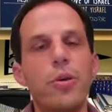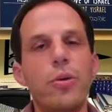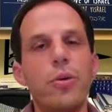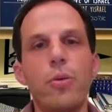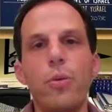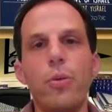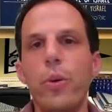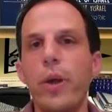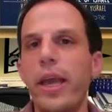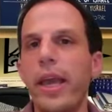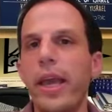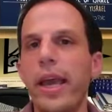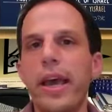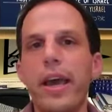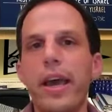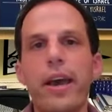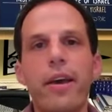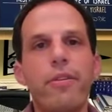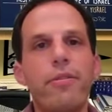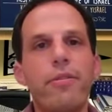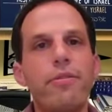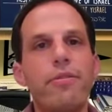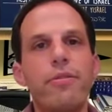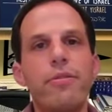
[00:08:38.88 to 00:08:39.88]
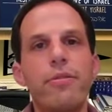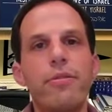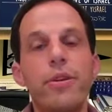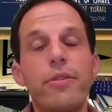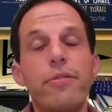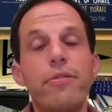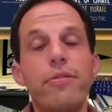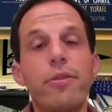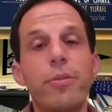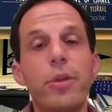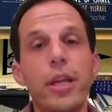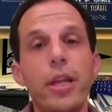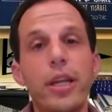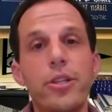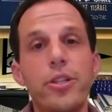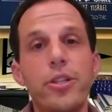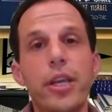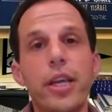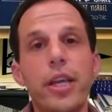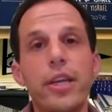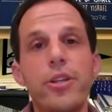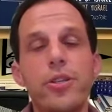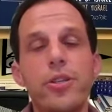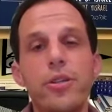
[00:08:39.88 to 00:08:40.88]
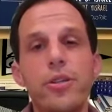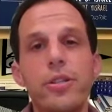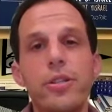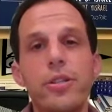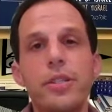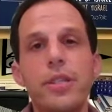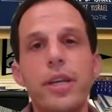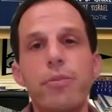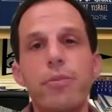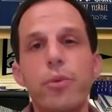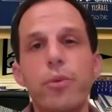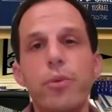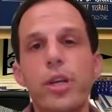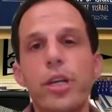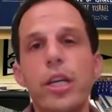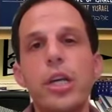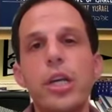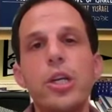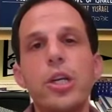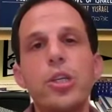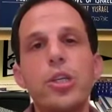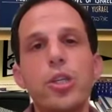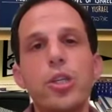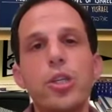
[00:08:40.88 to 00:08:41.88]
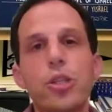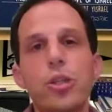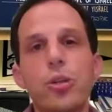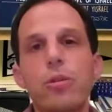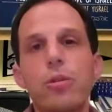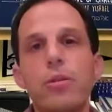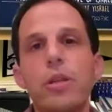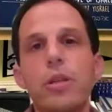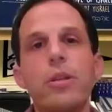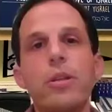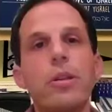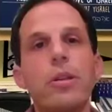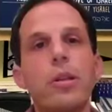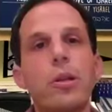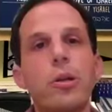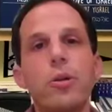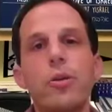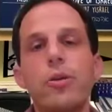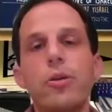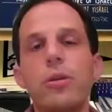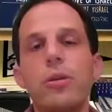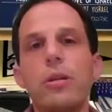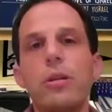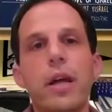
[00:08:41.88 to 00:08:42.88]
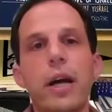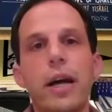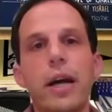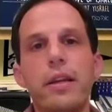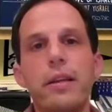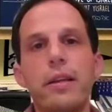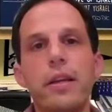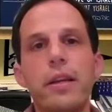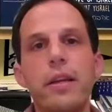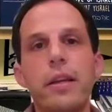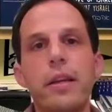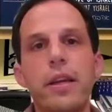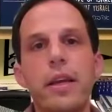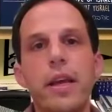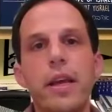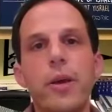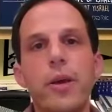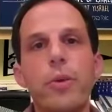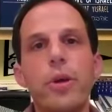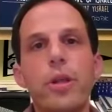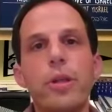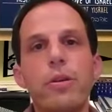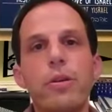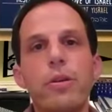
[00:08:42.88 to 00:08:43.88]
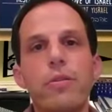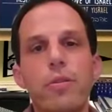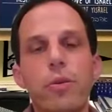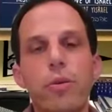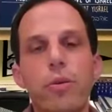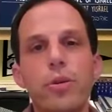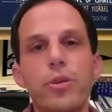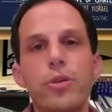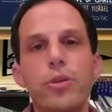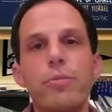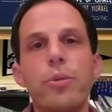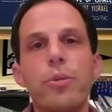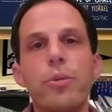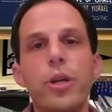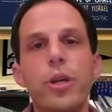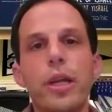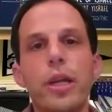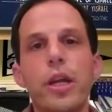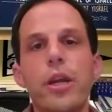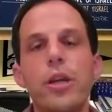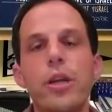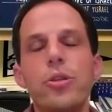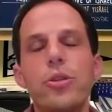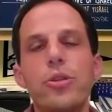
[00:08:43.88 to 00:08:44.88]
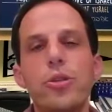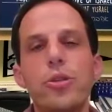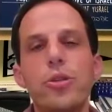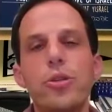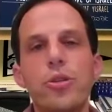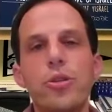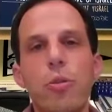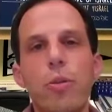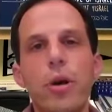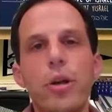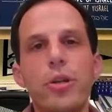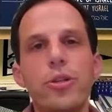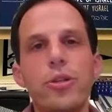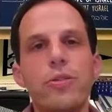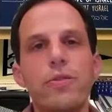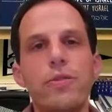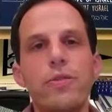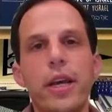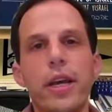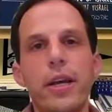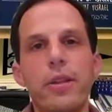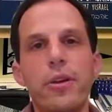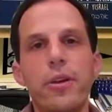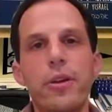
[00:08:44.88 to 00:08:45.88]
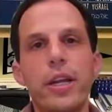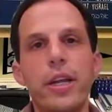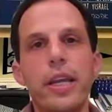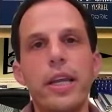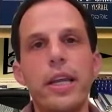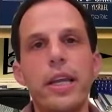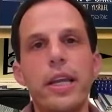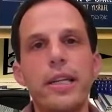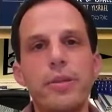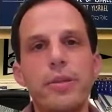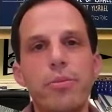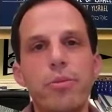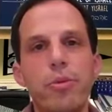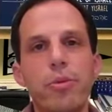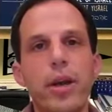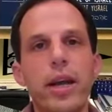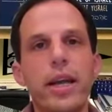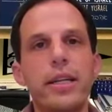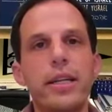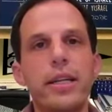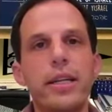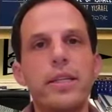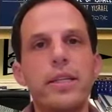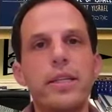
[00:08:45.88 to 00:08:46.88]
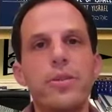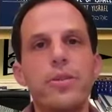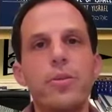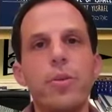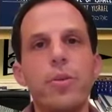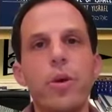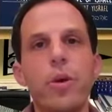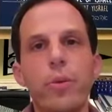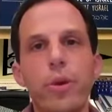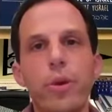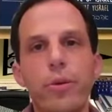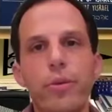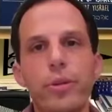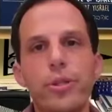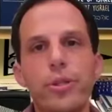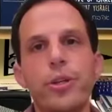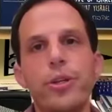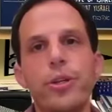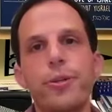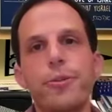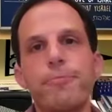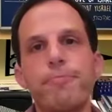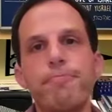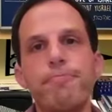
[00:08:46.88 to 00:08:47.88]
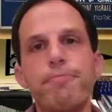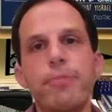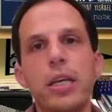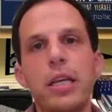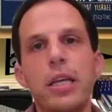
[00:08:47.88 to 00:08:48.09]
We have, from an educational standpoint, certainly learned a lot, and we look forward to putting so much of that learning into practice when we return.